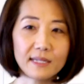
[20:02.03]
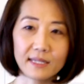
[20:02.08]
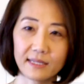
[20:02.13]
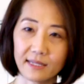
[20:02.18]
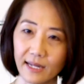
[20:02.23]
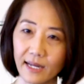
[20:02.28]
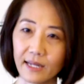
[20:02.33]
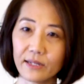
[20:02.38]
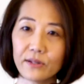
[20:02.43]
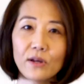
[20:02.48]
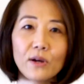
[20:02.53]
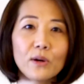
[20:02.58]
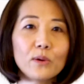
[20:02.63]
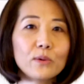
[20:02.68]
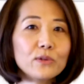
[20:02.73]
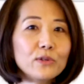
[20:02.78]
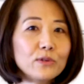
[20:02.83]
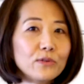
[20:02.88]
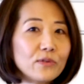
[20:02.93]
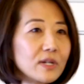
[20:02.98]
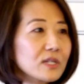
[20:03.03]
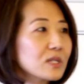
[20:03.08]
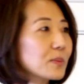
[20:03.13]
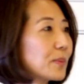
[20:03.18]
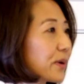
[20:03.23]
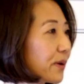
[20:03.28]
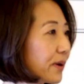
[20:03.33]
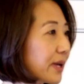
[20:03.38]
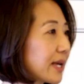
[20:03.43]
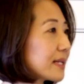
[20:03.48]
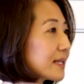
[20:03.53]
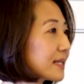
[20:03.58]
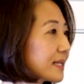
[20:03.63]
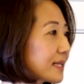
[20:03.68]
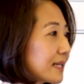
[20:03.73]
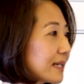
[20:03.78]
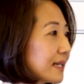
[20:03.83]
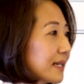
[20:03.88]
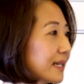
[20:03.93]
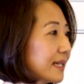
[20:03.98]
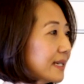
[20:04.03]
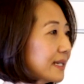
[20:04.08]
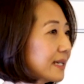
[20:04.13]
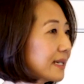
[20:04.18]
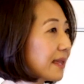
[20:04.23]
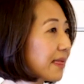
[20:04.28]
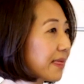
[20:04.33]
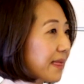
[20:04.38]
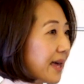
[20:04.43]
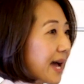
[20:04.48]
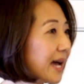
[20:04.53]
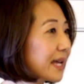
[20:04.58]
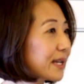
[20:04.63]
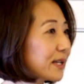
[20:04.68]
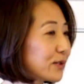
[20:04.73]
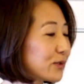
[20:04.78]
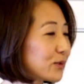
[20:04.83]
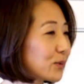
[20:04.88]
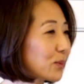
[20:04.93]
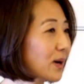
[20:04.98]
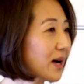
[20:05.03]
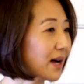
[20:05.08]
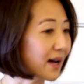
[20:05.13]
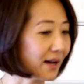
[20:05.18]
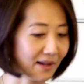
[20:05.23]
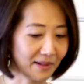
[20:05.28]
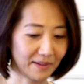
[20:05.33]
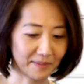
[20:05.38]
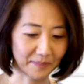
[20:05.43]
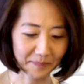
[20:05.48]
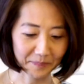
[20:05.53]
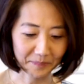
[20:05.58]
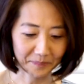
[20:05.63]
And I know you've experienced that as well.